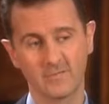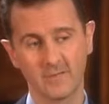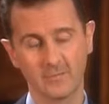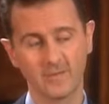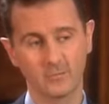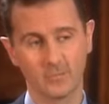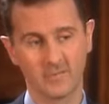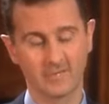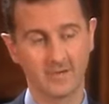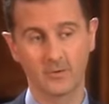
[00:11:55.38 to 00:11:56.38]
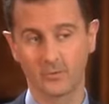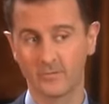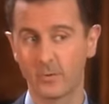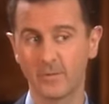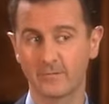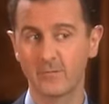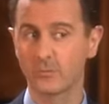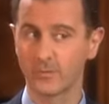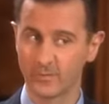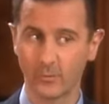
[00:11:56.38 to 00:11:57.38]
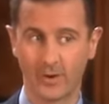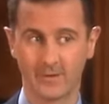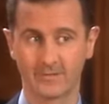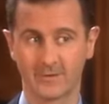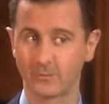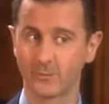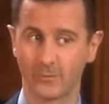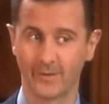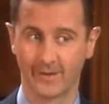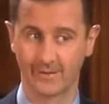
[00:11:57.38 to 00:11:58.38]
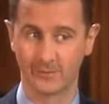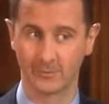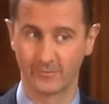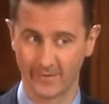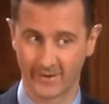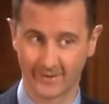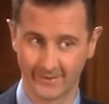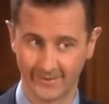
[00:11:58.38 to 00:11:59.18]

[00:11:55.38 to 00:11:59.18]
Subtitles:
things with a stereoscopic vision with 2 eyes, not with 1 eye, to be frank.